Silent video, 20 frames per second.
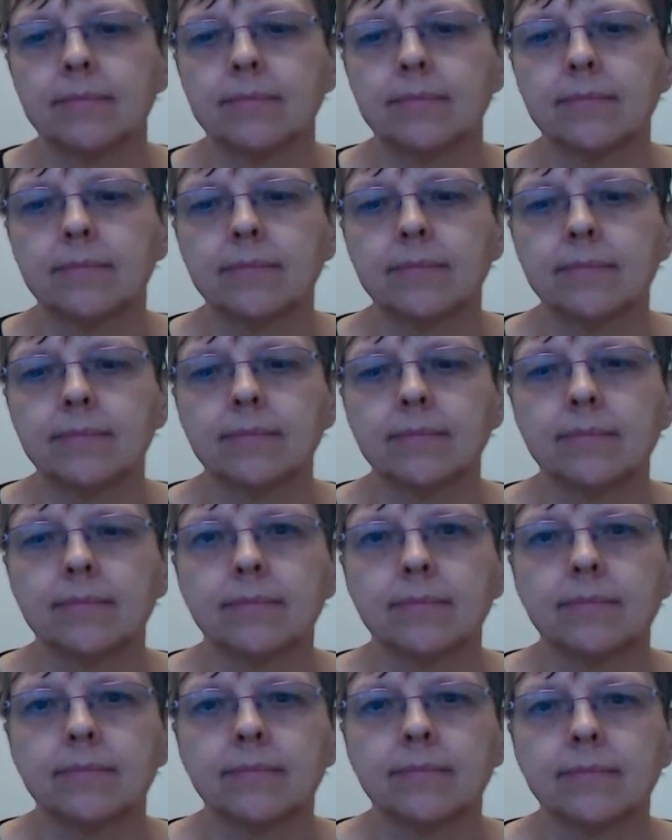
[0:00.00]

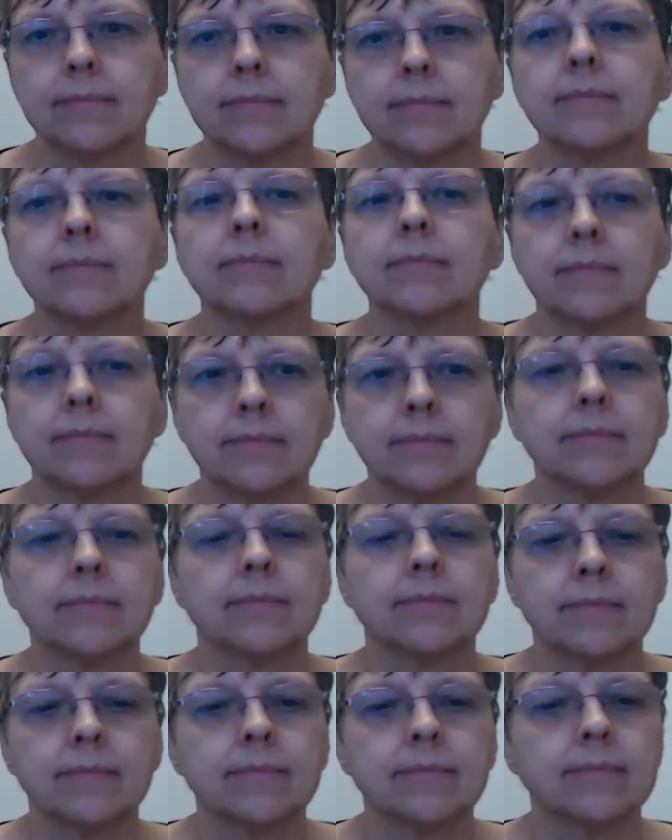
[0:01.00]

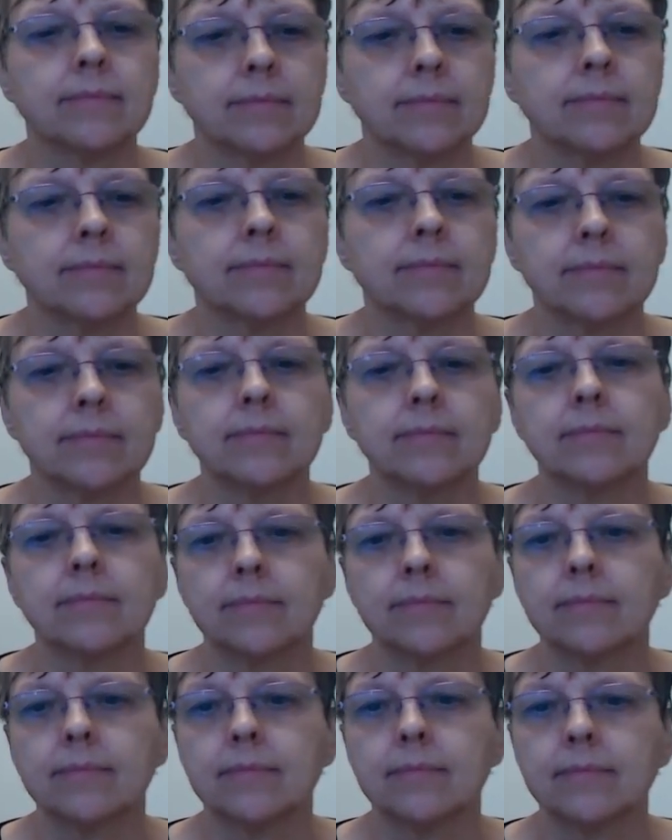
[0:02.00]

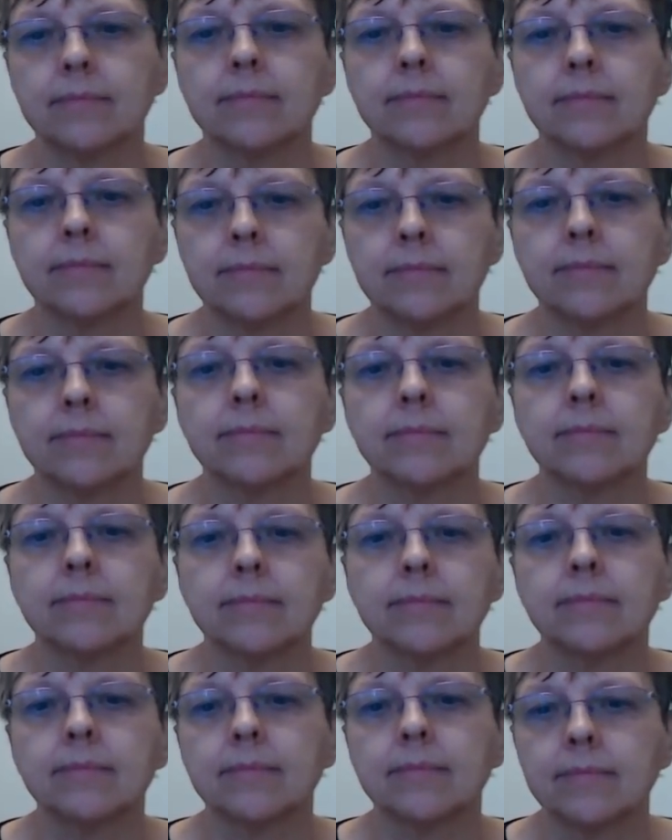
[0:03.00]

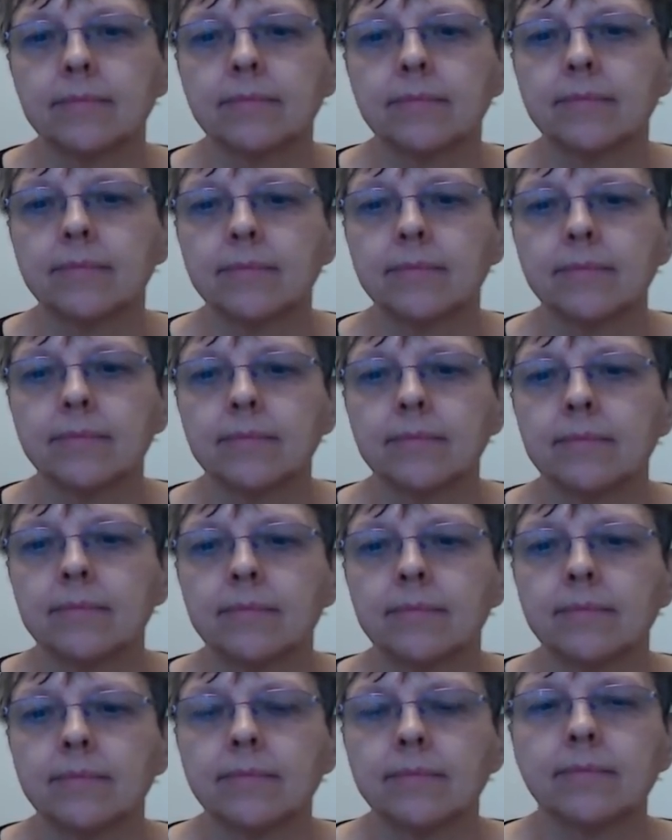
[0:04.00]

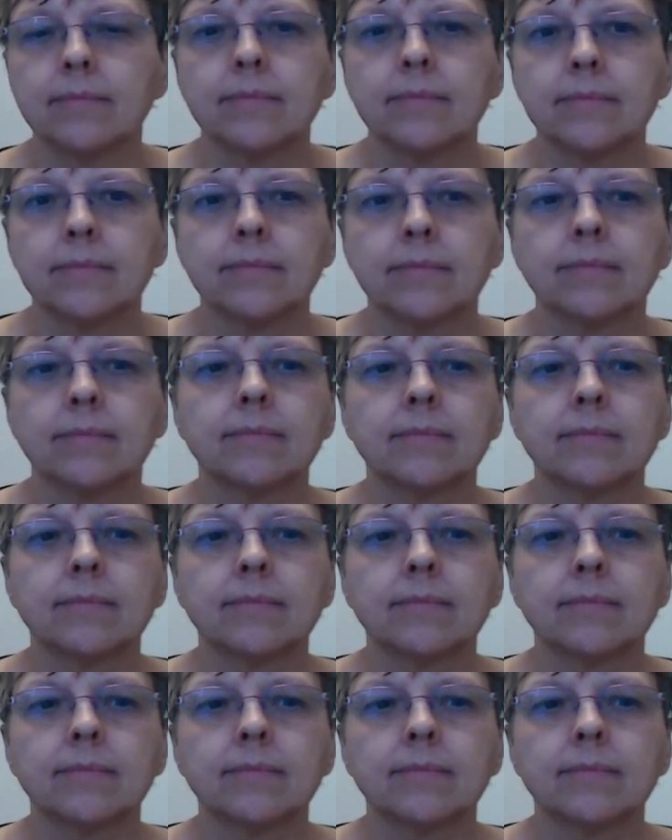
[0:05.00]
[no speech]